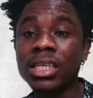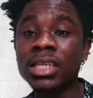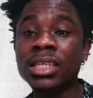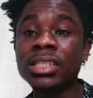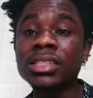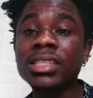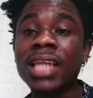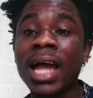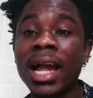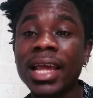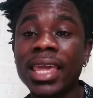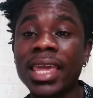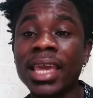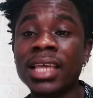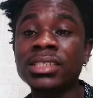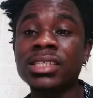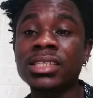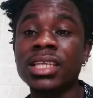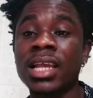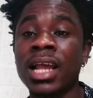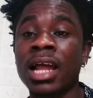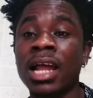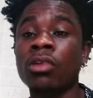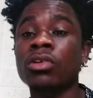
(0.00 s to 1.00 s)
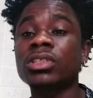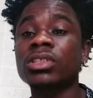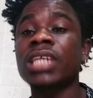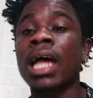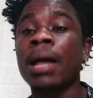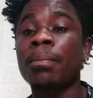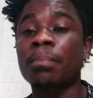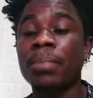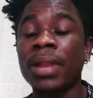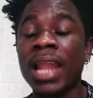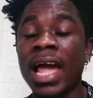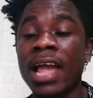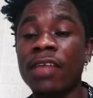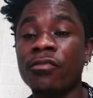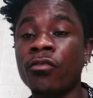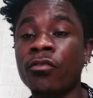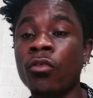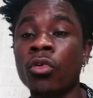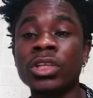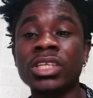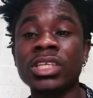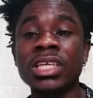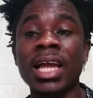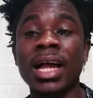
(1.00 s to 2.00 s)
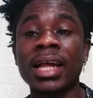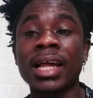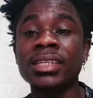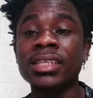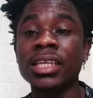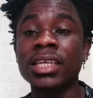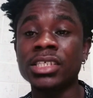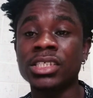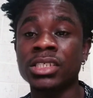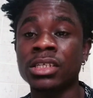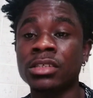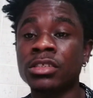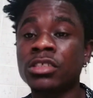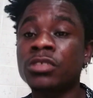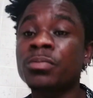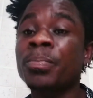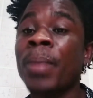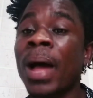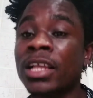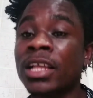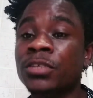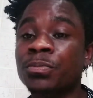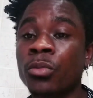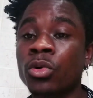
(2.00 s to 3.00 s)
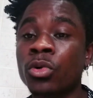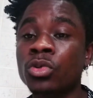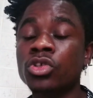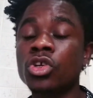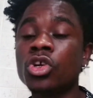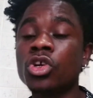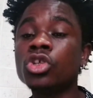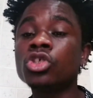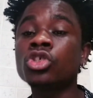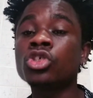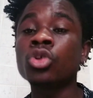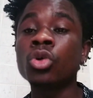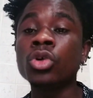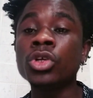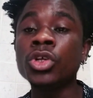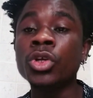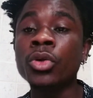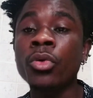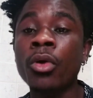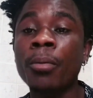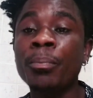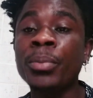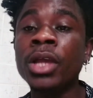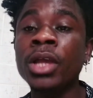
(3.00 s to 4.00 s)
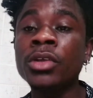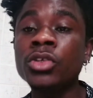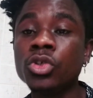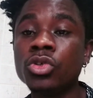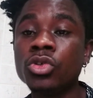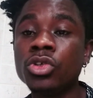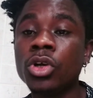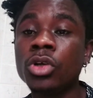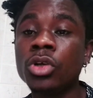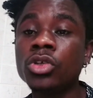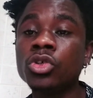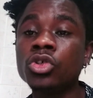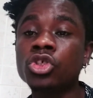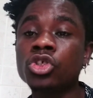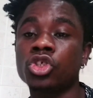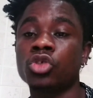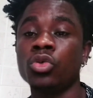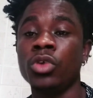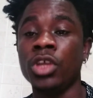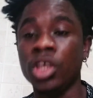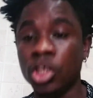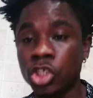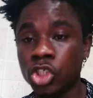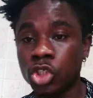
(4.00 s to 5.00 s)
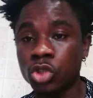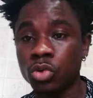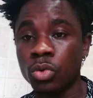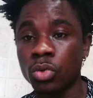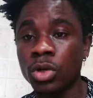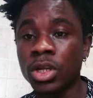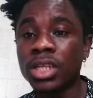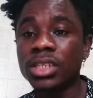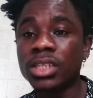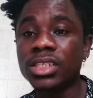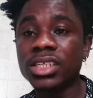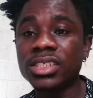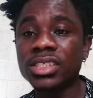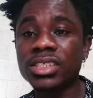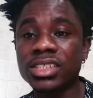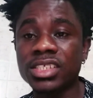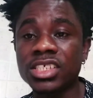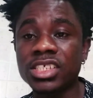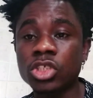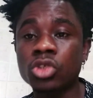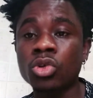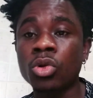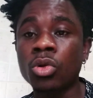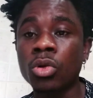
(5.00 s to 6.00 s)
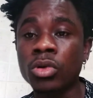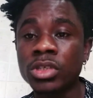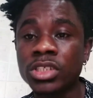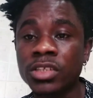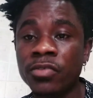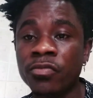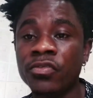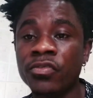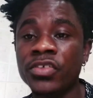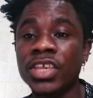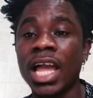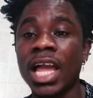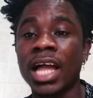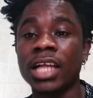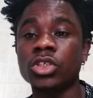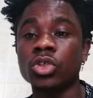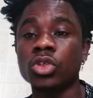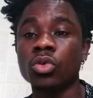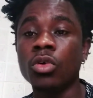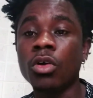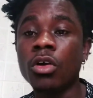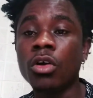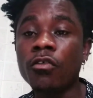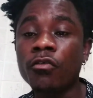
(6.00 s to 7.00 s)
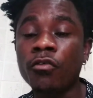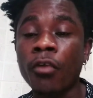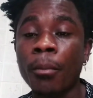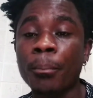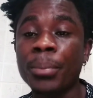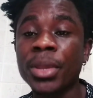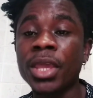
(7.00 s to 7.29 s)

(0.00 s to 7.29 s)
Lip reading: In that case, they cannot apply for their nation's passport. So European Union used to issue this titolo di viaggio for